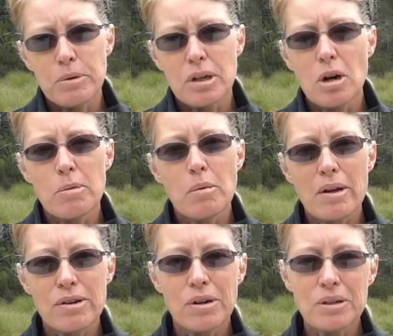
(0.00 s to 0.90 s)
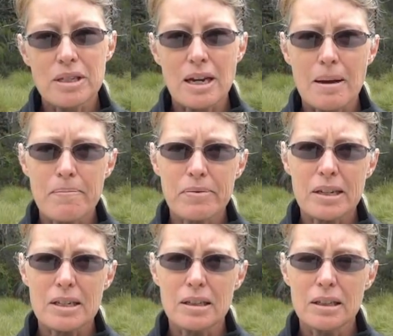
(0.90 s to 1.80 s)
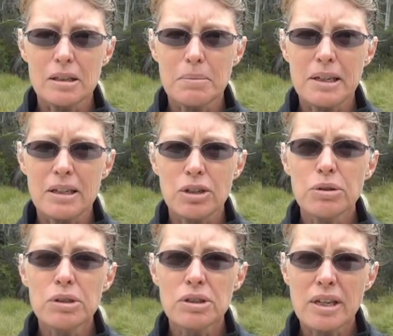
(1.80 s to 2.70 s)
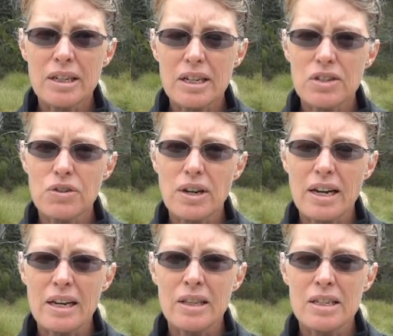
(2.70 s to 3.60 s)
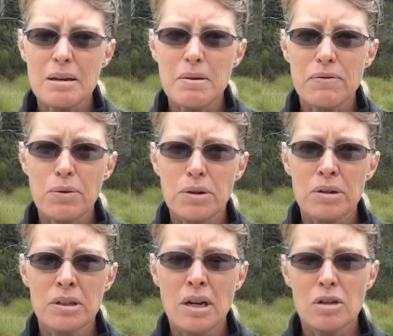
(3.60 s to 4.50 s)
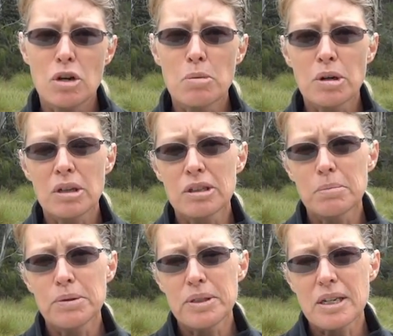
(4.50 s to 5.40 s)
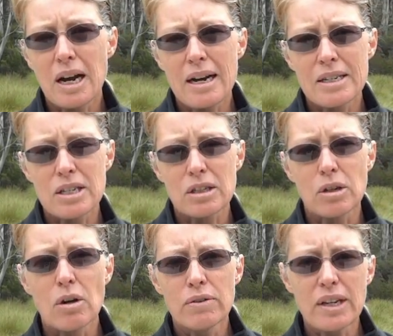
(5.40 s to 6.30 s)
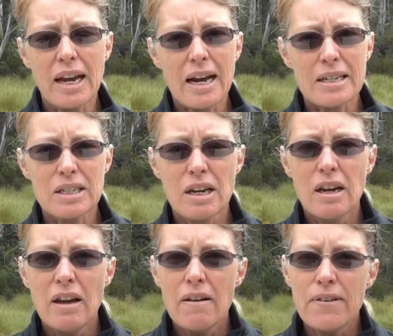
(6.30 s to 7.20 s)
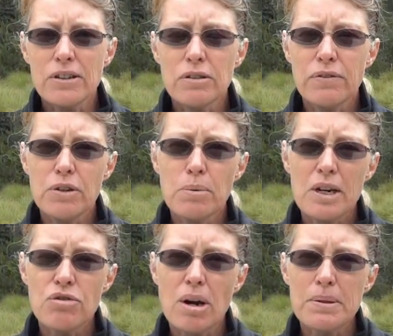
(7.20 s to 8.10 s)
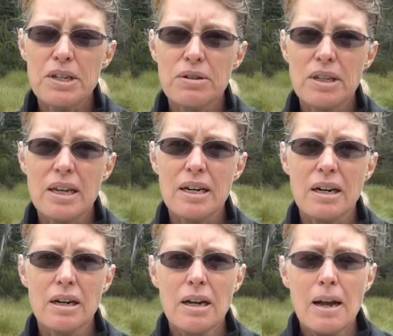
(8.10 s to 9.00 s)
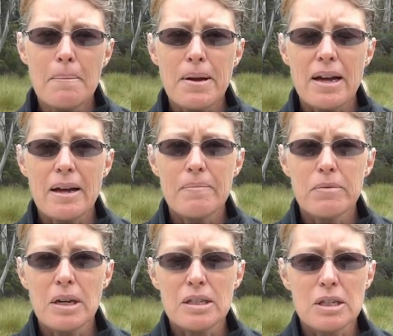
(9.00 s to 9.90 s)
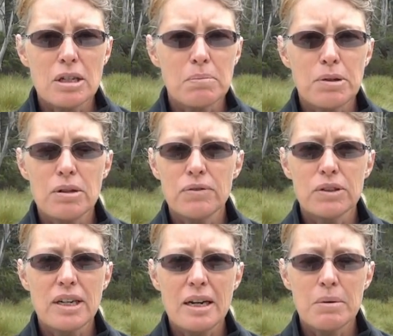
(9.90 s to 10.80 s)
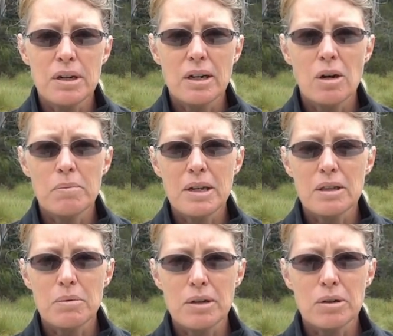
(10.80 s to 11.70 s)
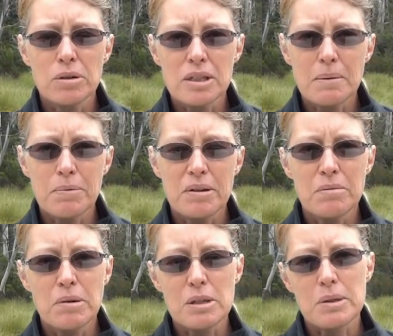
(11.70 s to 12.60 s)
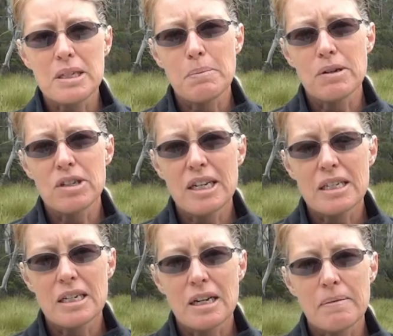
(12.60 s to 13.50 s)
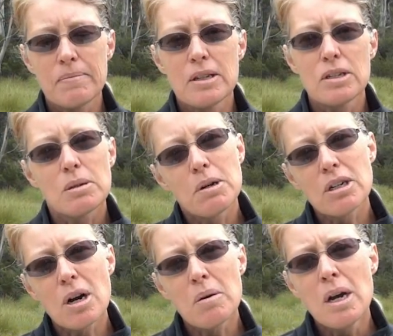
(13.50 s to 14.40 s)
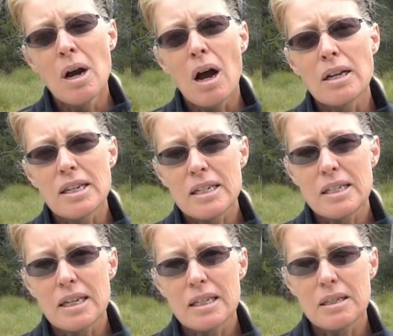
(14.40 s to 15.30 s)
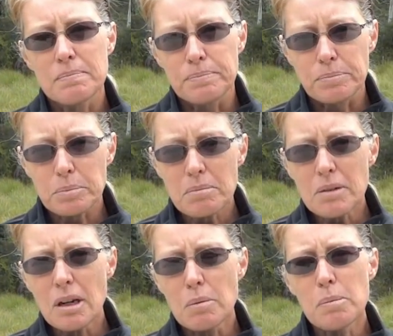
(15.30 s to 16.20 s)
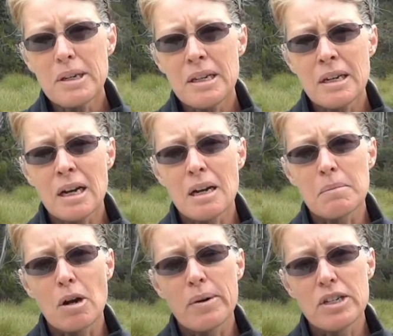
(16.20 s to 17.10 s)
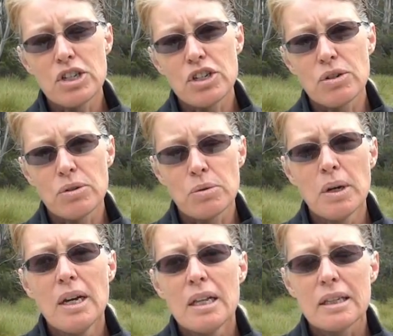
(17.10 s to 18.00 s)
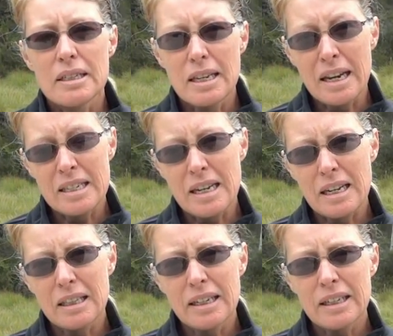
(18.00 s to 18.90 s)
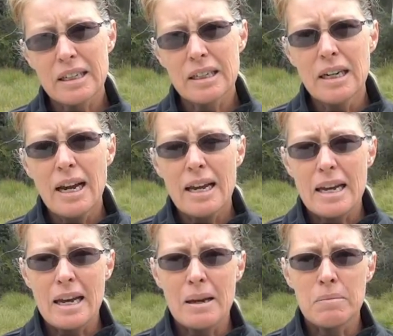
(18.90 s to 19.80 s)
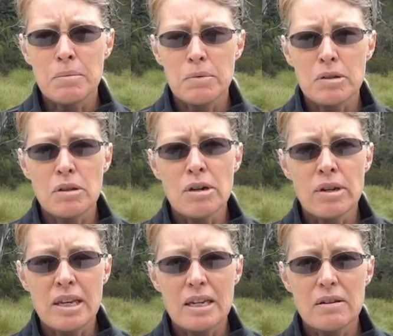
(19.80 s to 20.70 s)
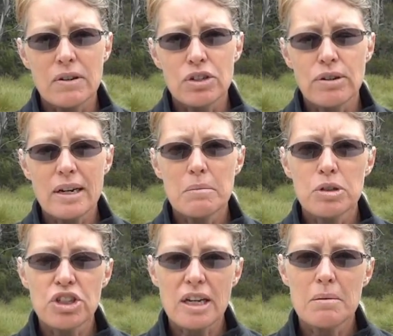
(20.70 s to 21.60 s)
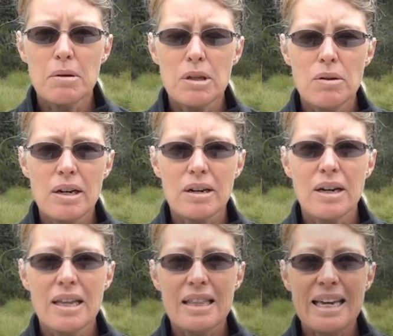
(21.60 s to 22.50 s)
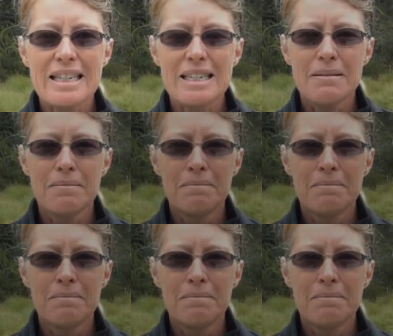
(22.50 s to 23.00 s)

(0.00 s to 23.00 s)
We're going to hope the weather holds up. It's a little bit cooler than yesterday and the day before. No more clear blue skies. It's a little overcast. Felt a few raindrops here and there, but it's still a beautiful day. We're going to hope that the weather holds up as we sleep in our tent tonight. Tomorrow, on day 6, we'll be going to Lake St. Clair and nearing the end of our trek, and we'll check in with you there. Thanks.